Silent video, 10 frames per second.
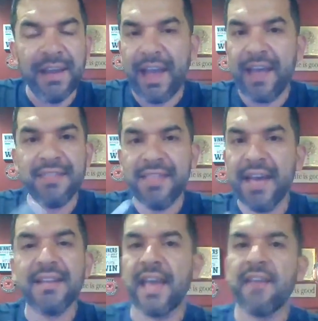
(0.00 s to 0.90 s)
And
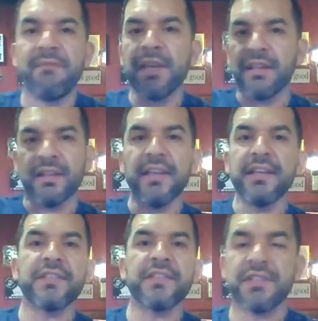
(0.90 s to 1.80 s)
that gave me a
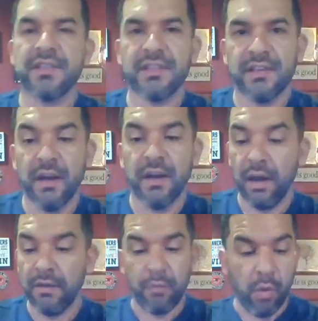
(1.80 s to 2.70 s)
list
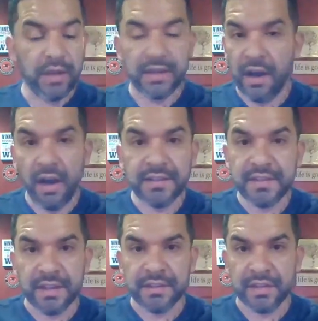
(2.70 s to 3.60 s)
of what
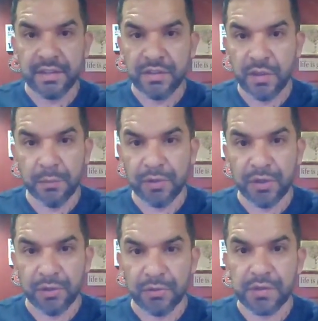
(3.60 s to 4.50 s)
content to
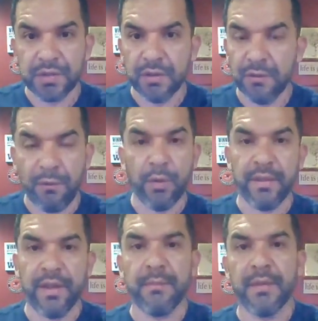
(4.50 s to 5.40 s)
produce for
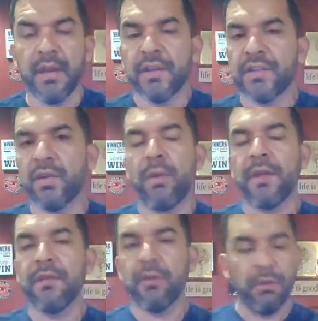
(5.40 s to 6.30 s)
them. So
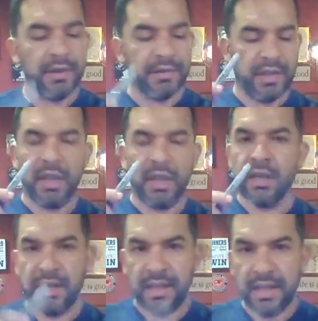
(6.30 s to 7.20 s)
whether it was in
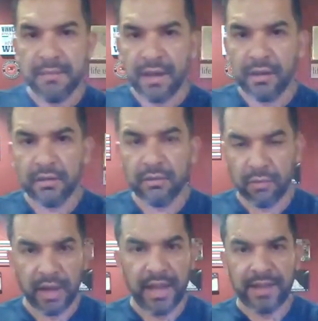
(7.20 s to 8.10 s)
an email
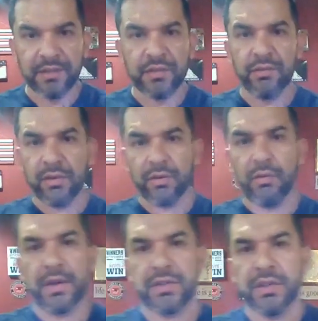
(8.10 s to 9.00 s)
where I answered their
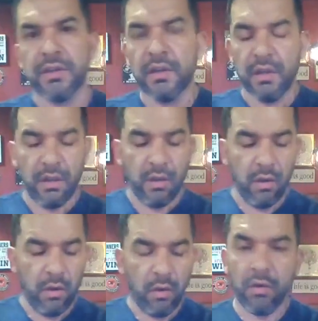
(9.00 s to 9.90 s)
question,
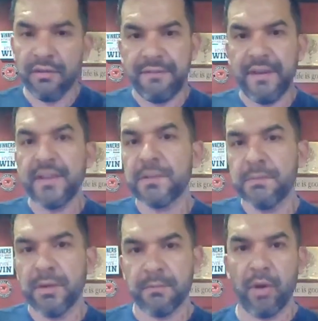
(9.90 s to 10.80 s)
or a
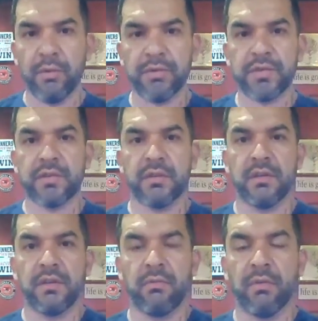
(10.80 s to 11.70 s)
Facebook post
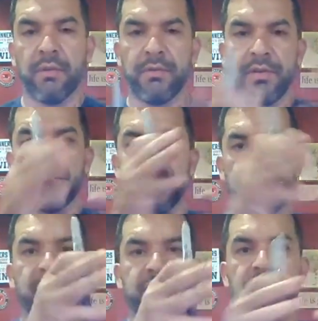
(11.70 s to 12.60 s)
where I would use a
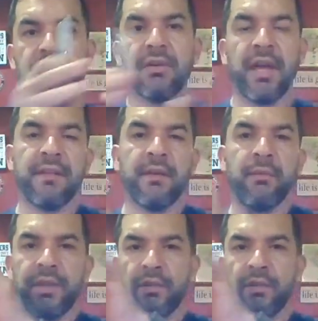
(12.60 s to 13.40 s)
picture, and then when you